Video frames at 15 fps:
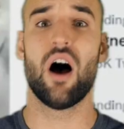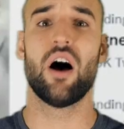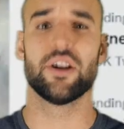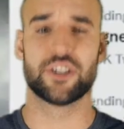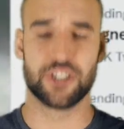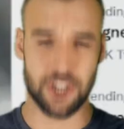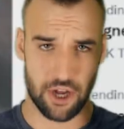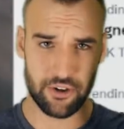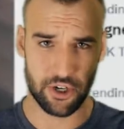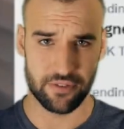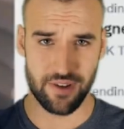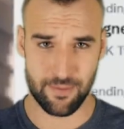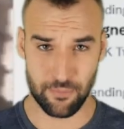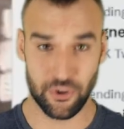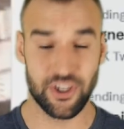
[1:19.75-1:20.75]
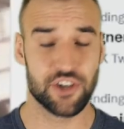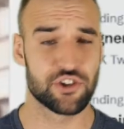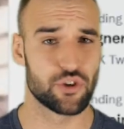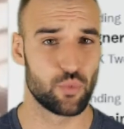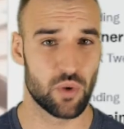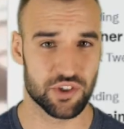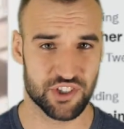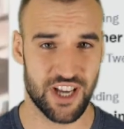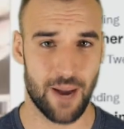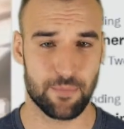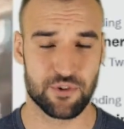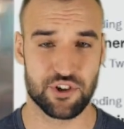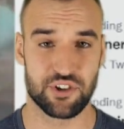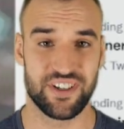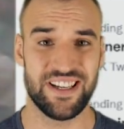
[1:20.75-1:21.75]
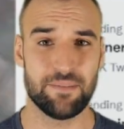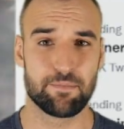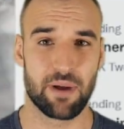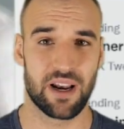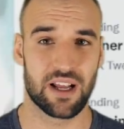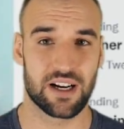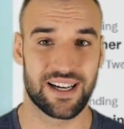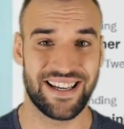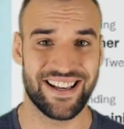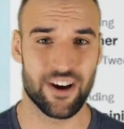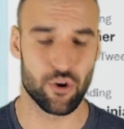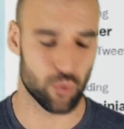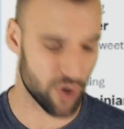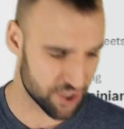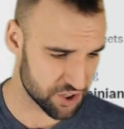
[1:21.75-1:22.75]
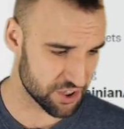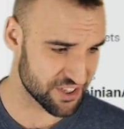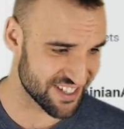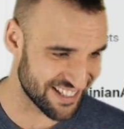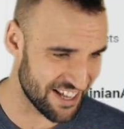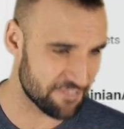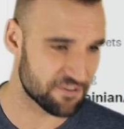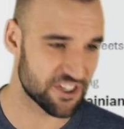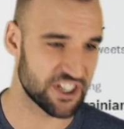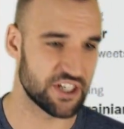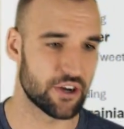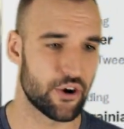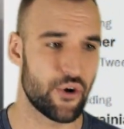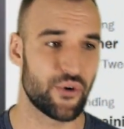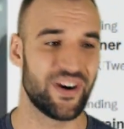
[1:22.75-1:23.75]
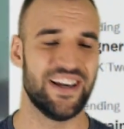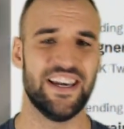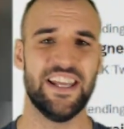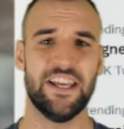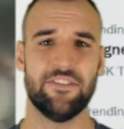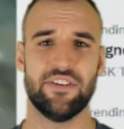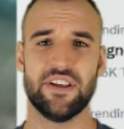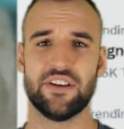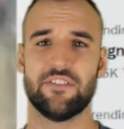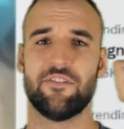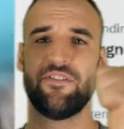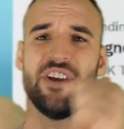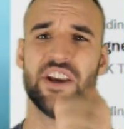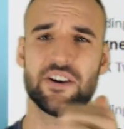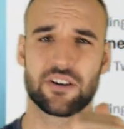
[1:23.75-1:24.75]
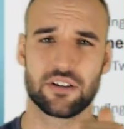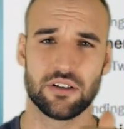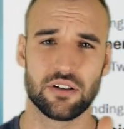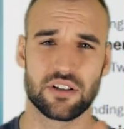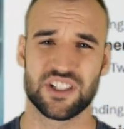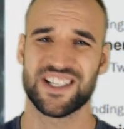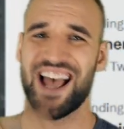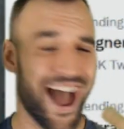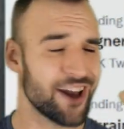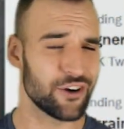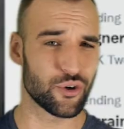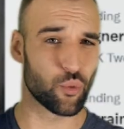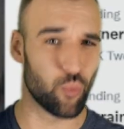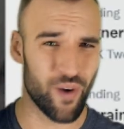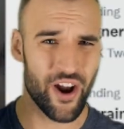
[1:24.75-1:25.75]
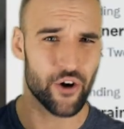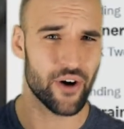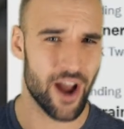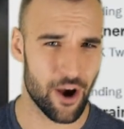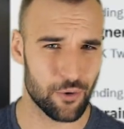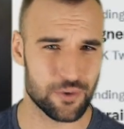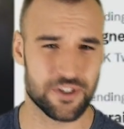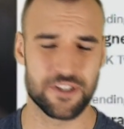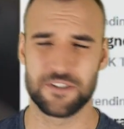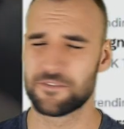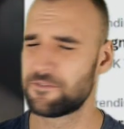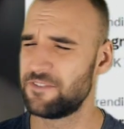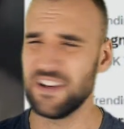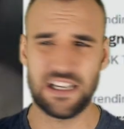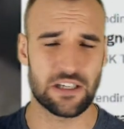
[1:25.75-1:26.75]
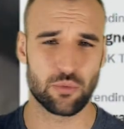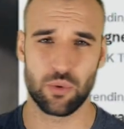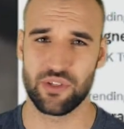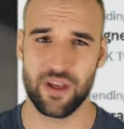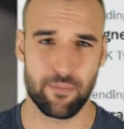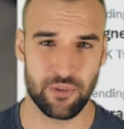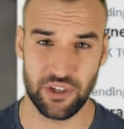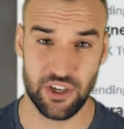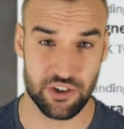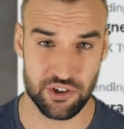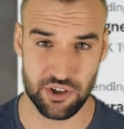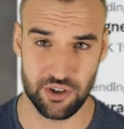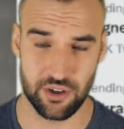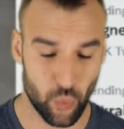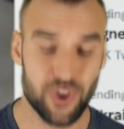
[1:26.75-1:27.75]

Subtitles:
A ton of ammunition was captured in Balaklia. Russians left in a hurry, leaving vehicles and warehouses filled with ammunition.